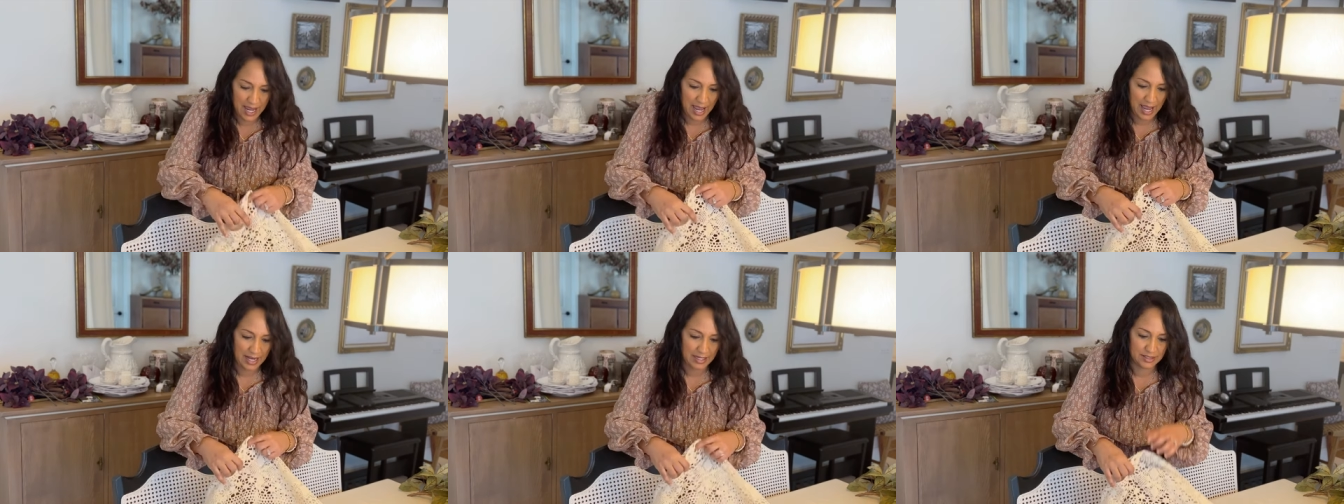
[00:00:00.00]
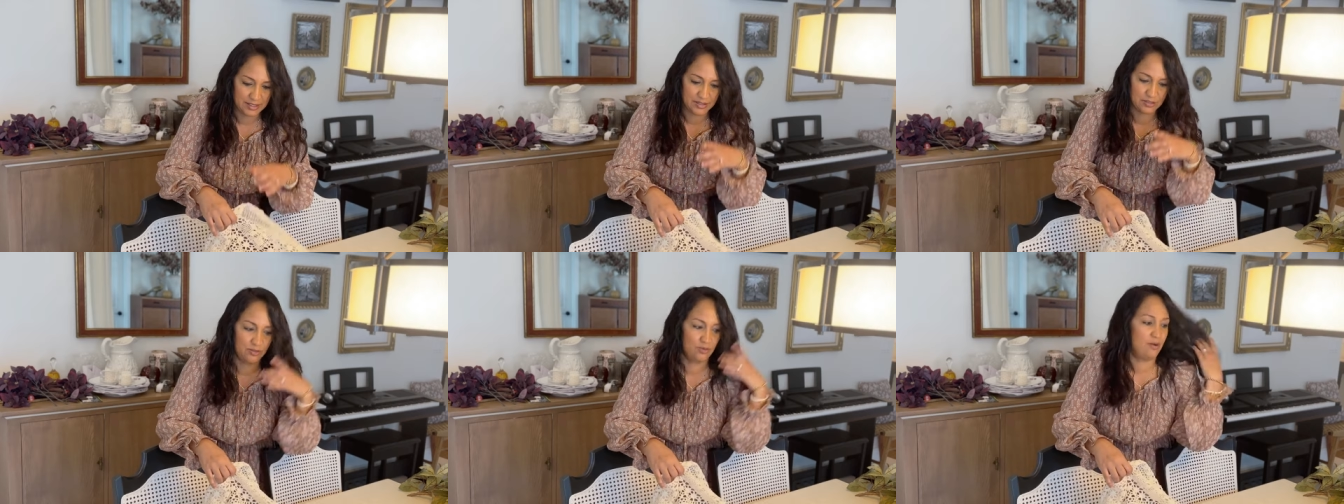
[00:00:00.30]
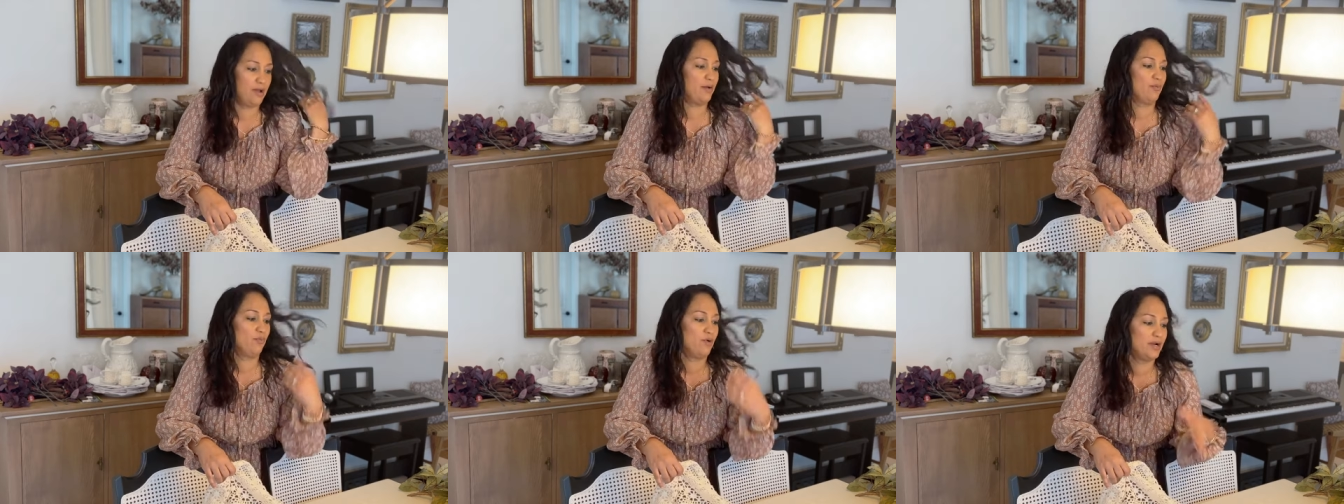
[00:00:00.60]
and
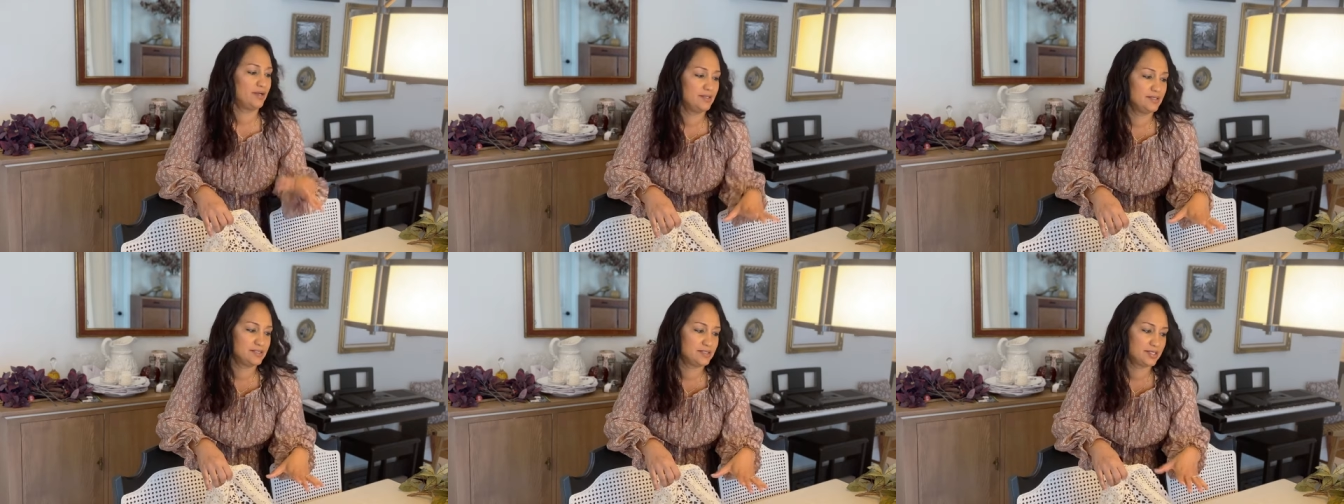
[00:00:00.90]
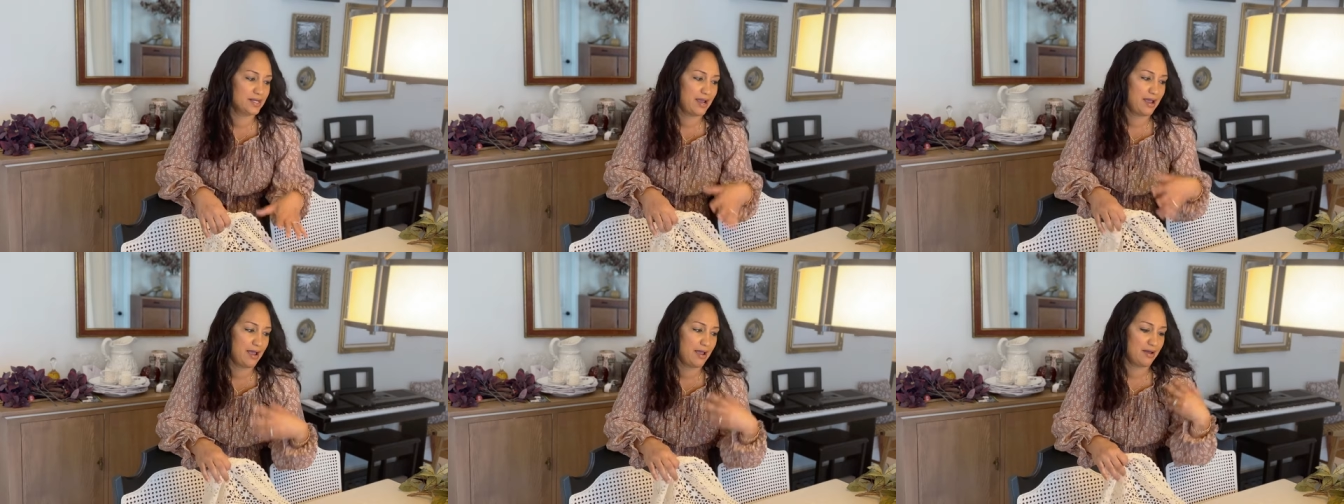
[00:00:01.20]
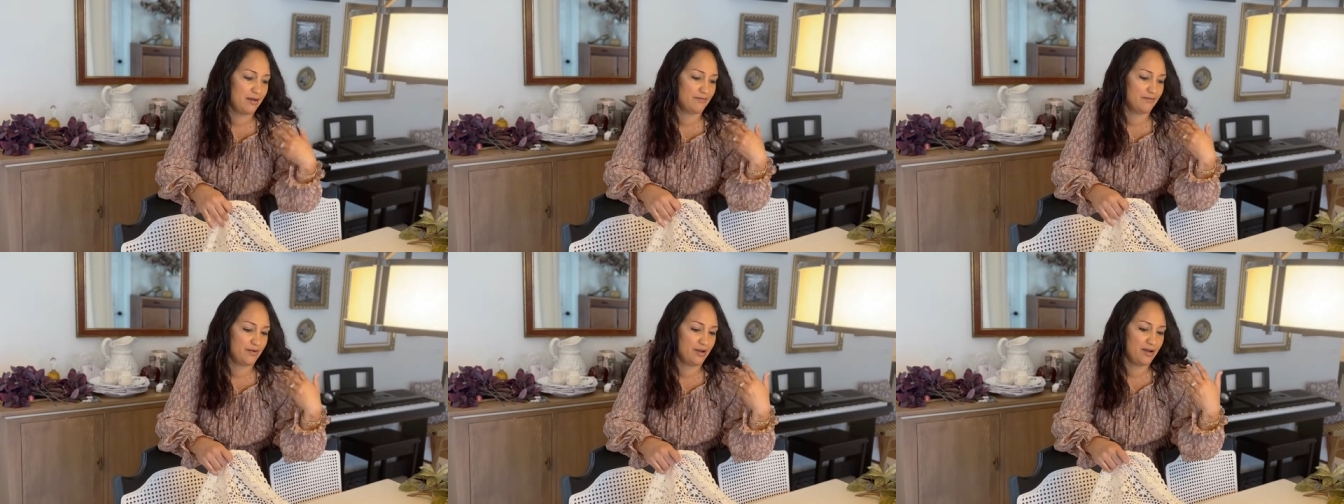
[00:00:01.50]
so I wanted this to
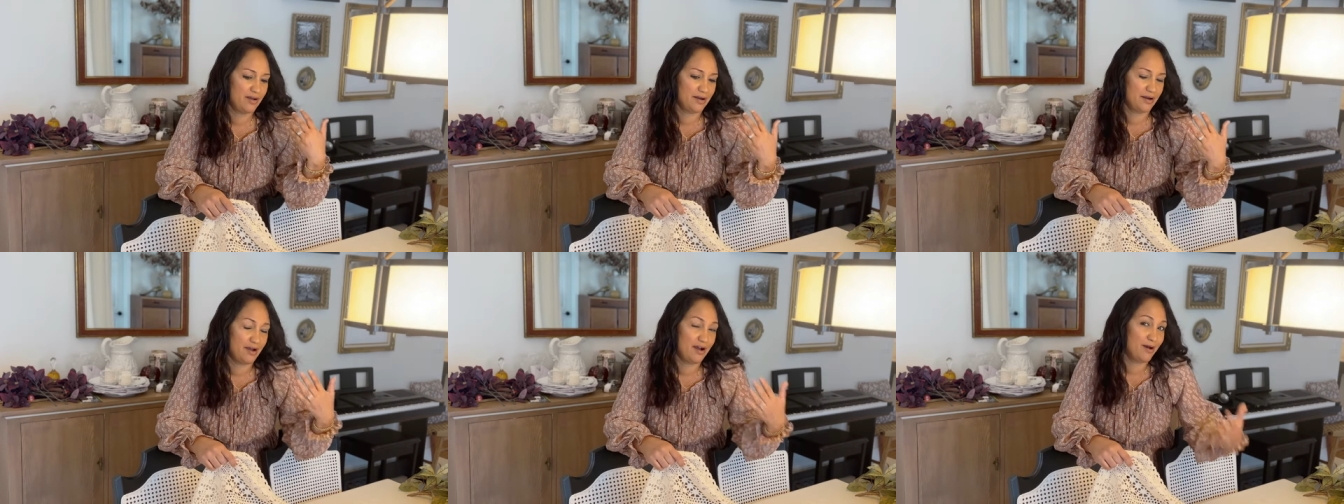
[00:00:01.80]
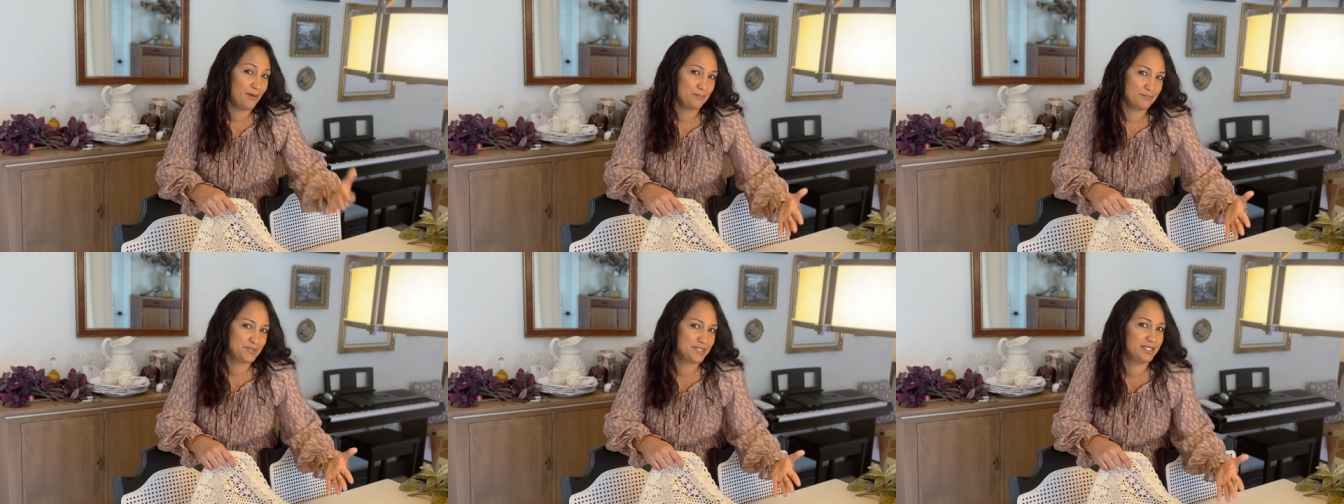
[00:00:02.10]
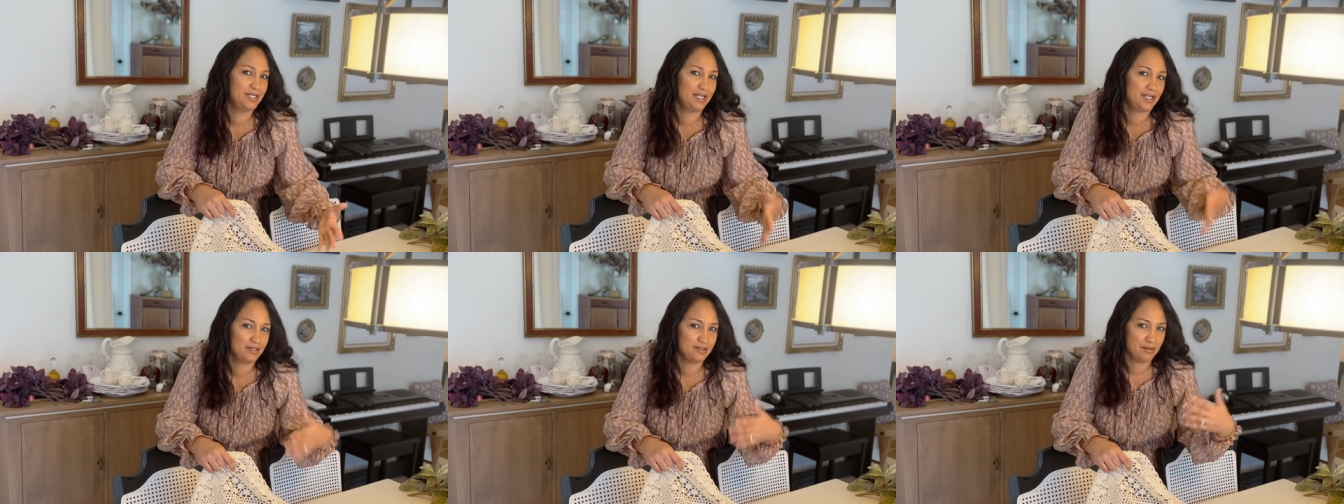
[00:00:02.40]
have an
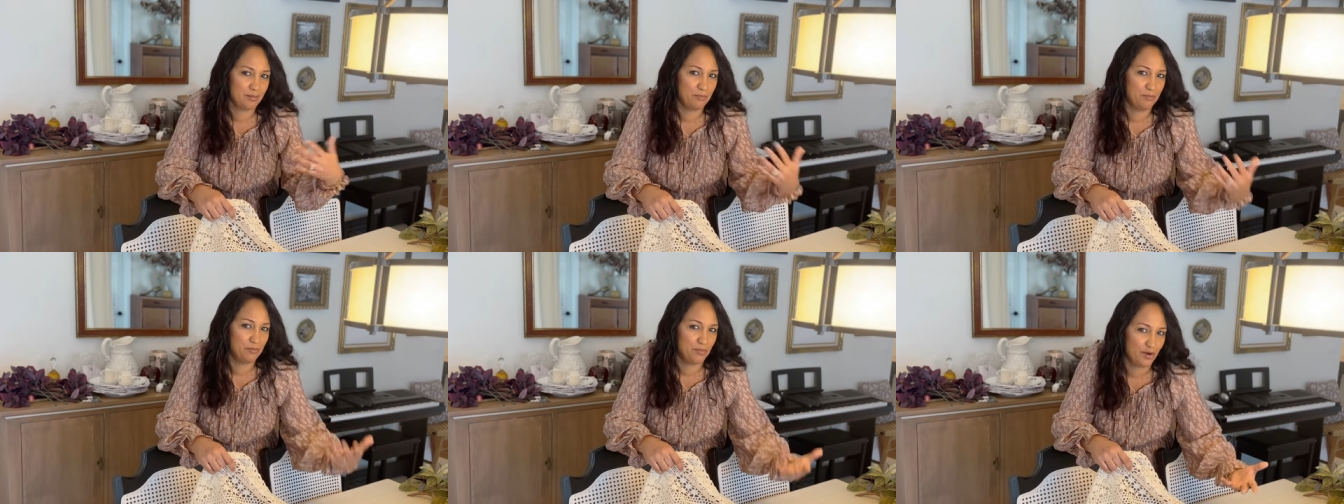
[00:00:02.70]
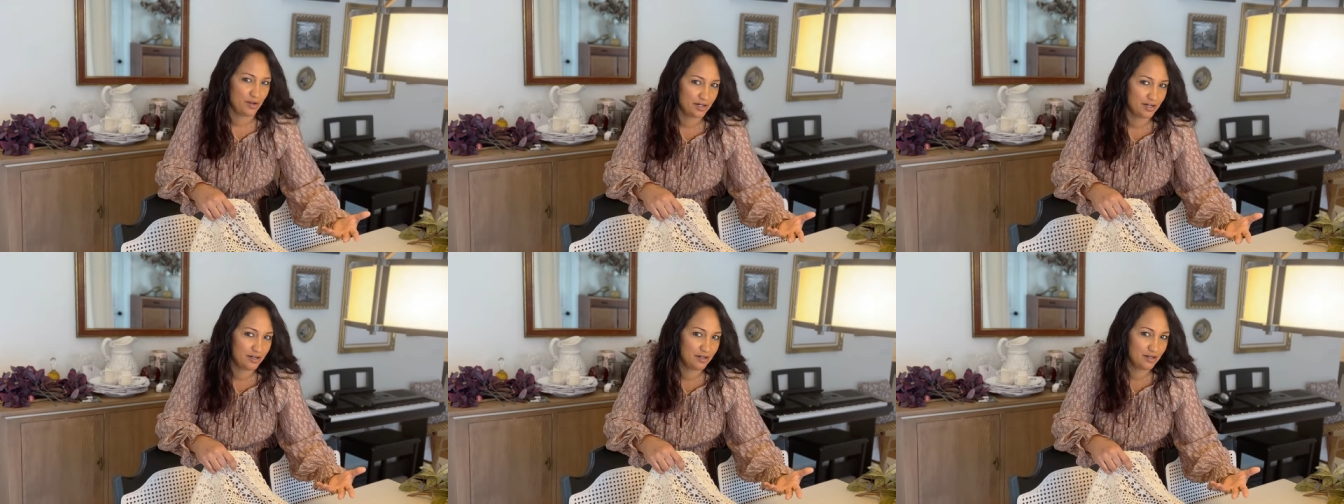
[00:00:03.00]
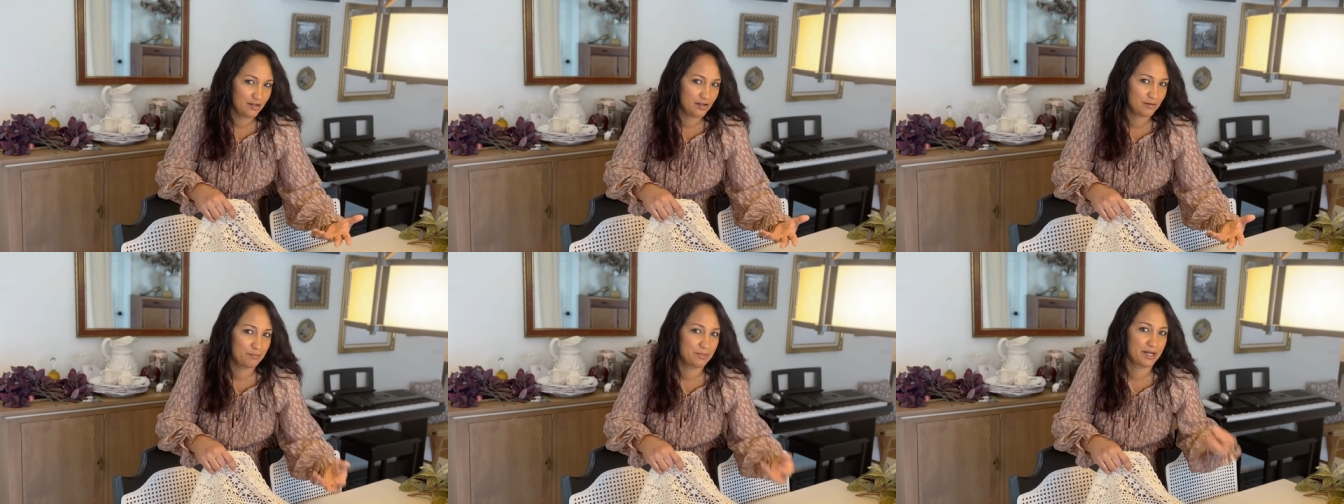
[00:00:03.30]
up-to-date modern
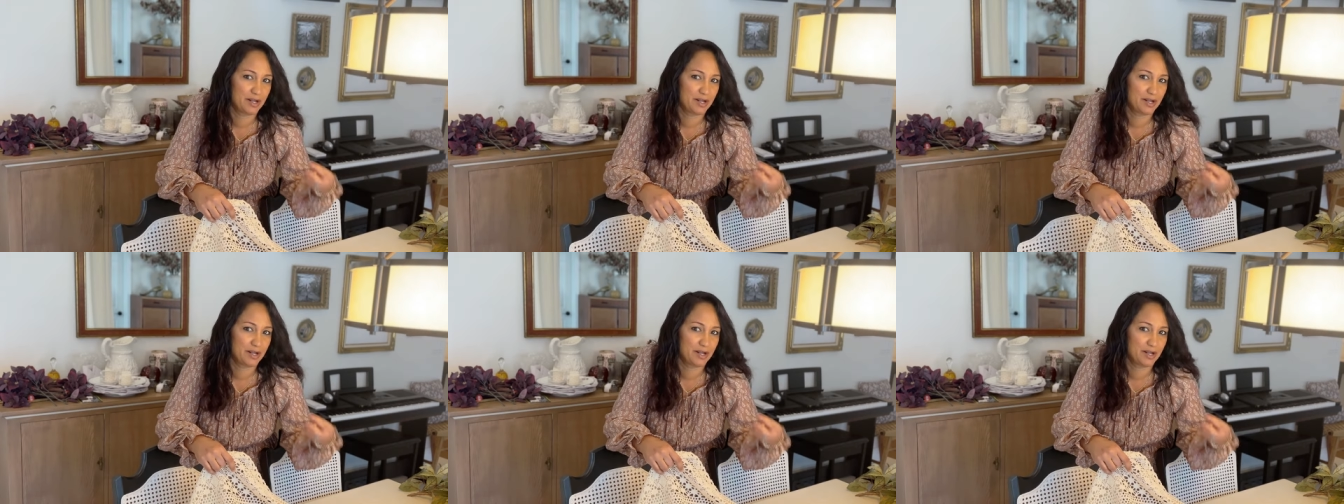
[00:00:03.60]
look,